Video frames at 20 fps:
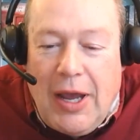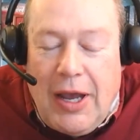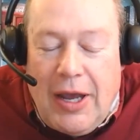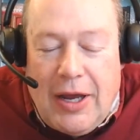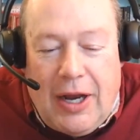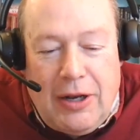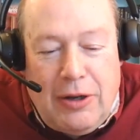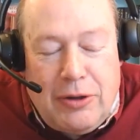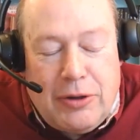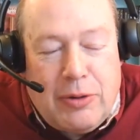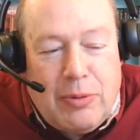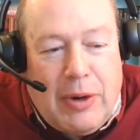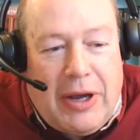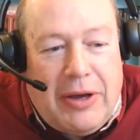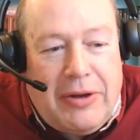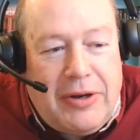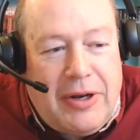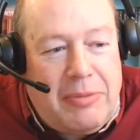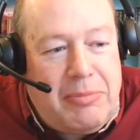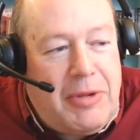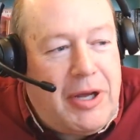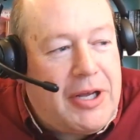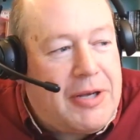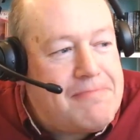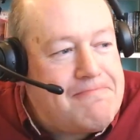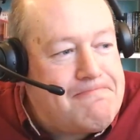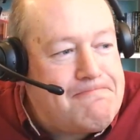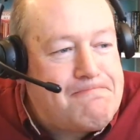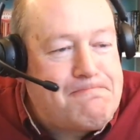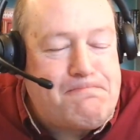And I look around and I'm like,
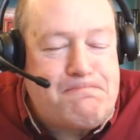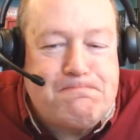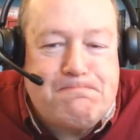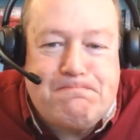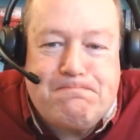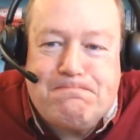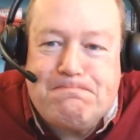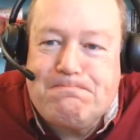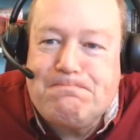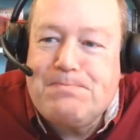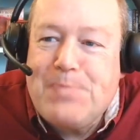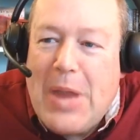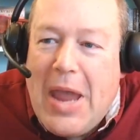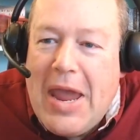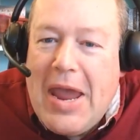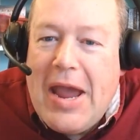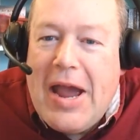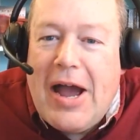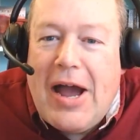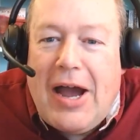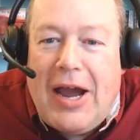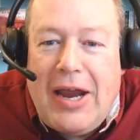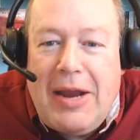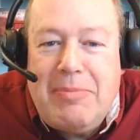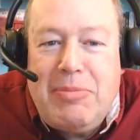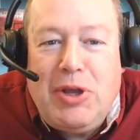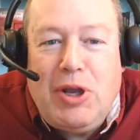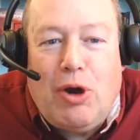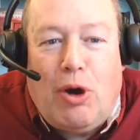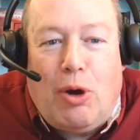I
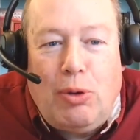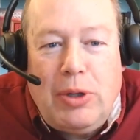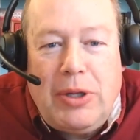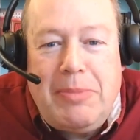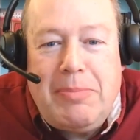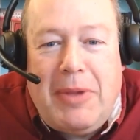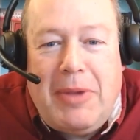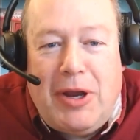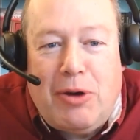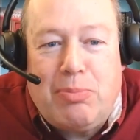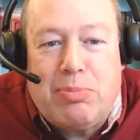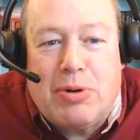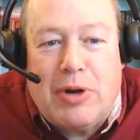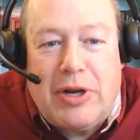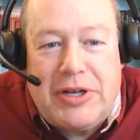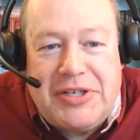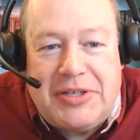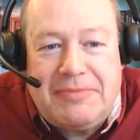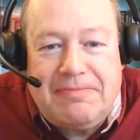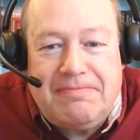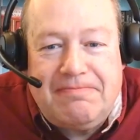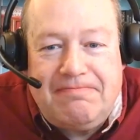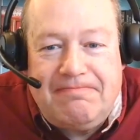am the only male present.